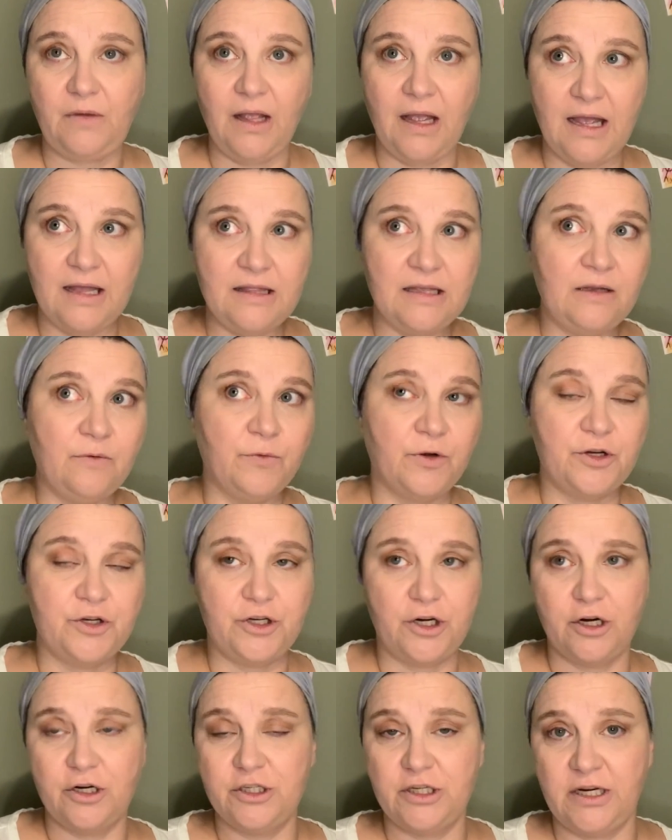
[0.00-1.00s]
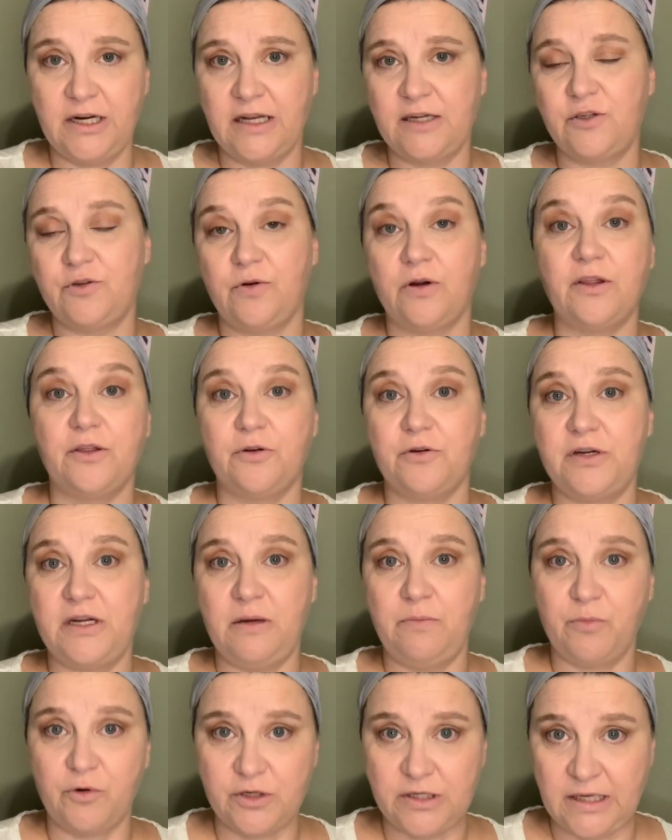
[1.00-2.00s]
and then we're charged an extra
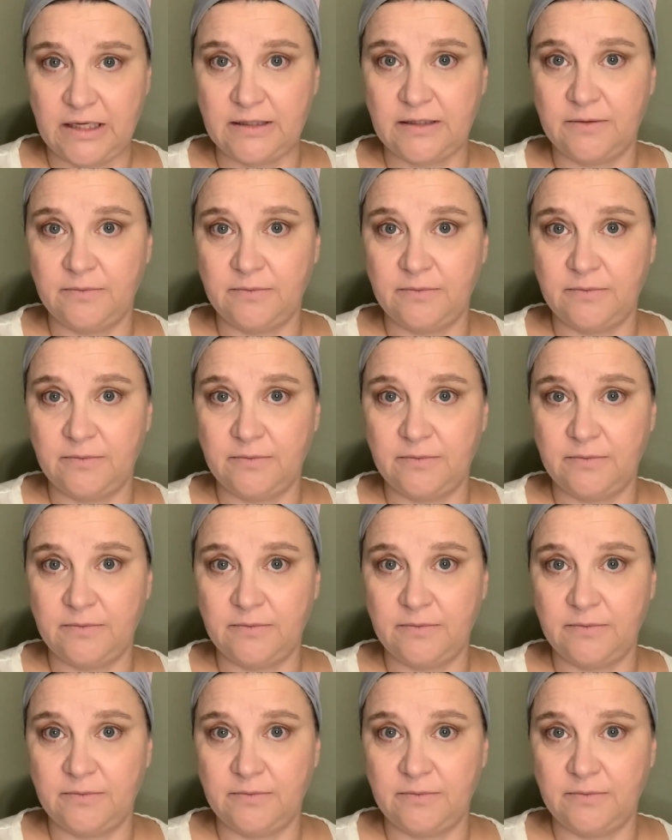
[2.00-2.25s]
13%